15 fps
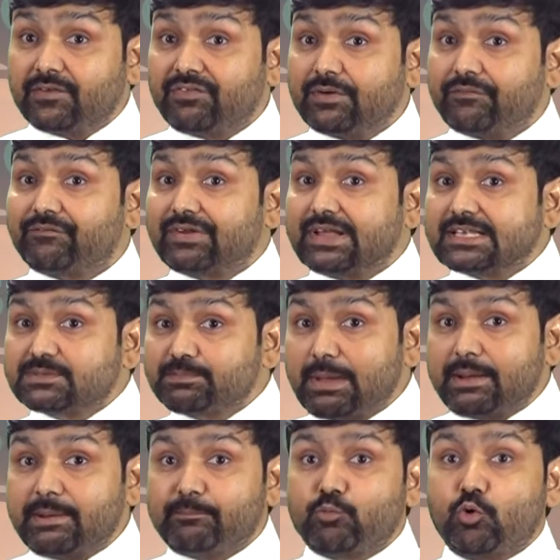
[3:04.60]
if a
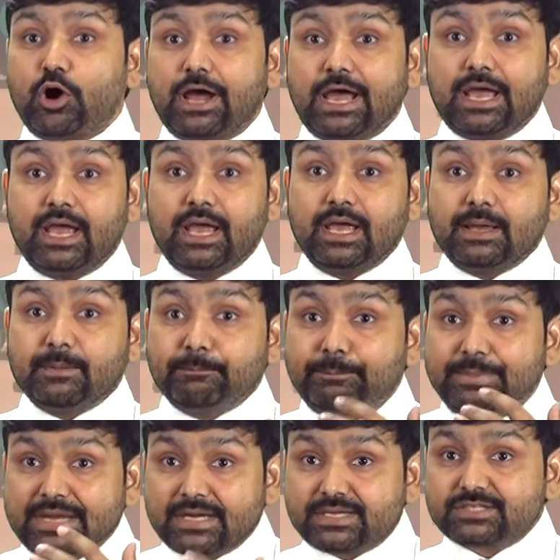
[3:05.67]
freshman boy
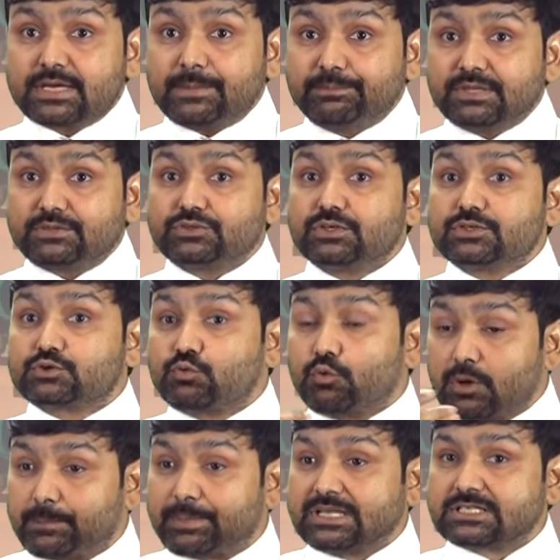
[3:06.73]
beats up the
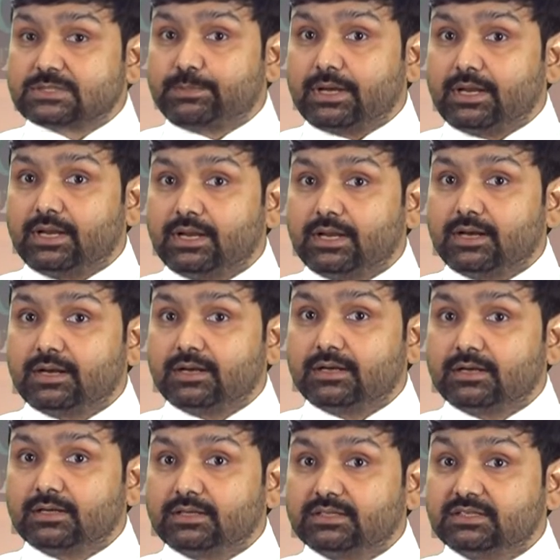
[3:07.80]
school principal,
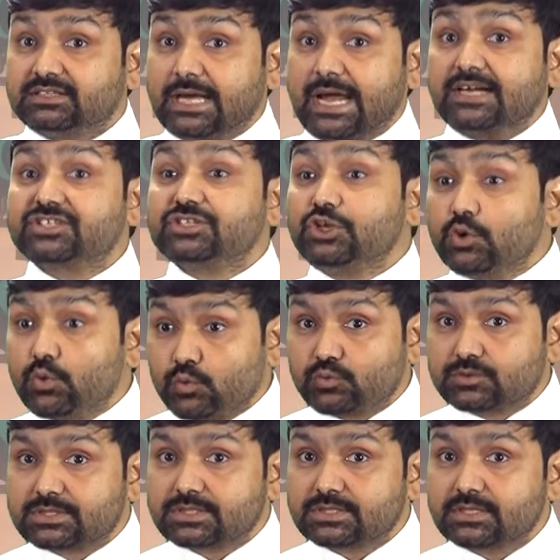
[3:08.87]
that's
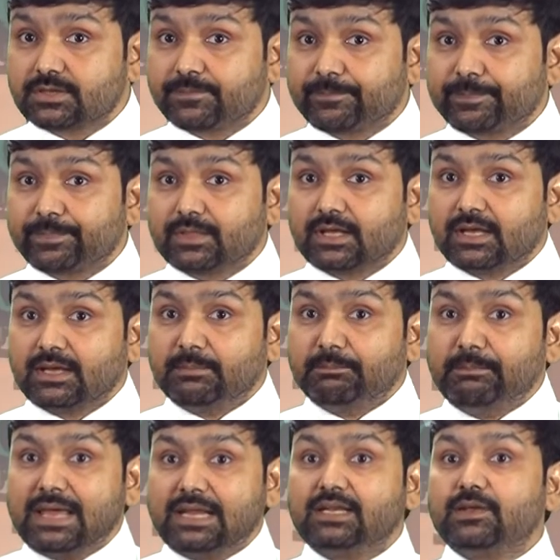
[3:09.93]
news,
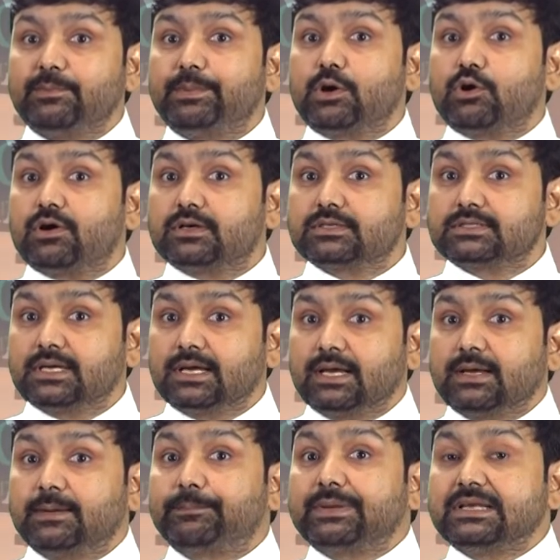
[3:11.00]
mainly because
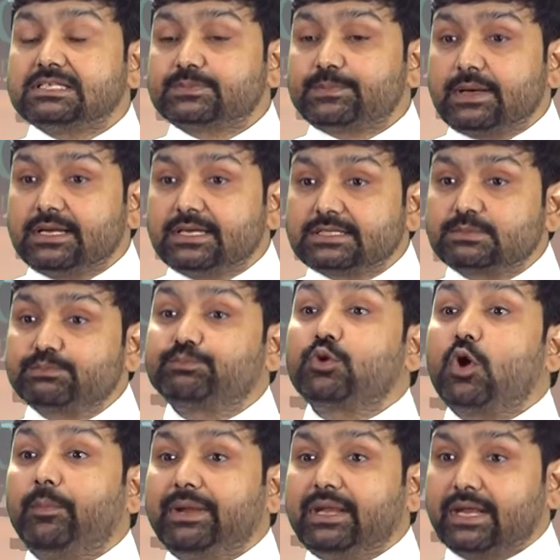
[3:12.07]
principal is
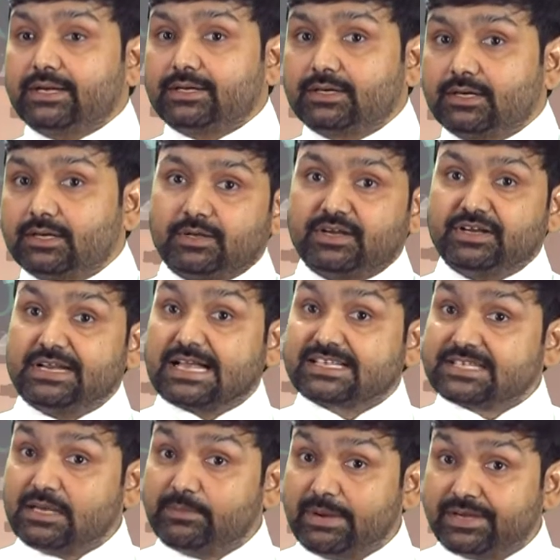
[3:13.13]
prominent.
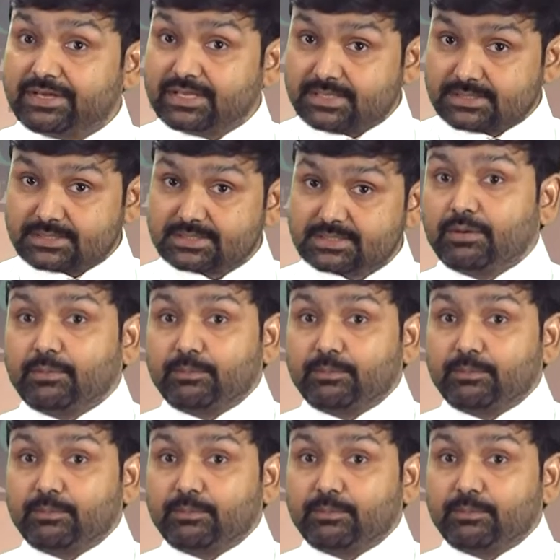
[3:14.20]
Next element is